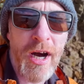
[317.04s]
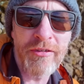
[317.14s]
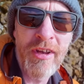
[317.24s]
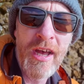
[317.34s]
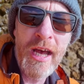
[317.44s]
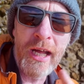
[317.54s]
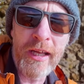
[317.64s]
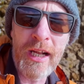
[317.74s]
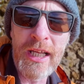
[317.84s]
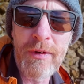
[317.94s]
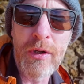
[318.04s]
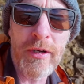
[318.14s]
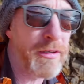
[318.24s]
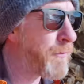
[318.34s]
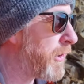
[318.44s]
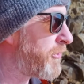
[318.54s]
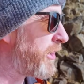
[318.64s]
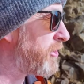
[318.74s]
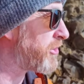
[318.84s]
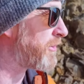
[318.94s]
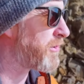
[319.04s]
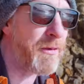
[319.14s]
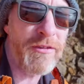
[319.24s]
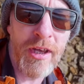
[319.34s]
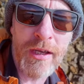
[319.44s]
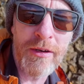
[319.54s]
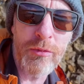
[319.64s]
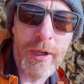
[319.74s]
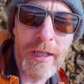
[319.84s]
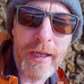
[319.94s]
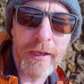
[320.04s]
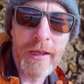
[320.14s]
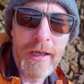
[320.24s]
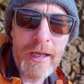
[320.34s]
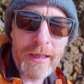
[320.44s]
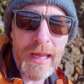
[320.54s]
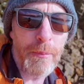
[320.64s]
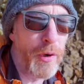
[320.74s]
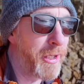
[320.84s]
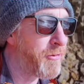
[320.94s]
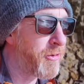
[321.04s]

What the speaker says: rocks, and then I'll give you a look at the first set of shots that I've taken as well then at that point.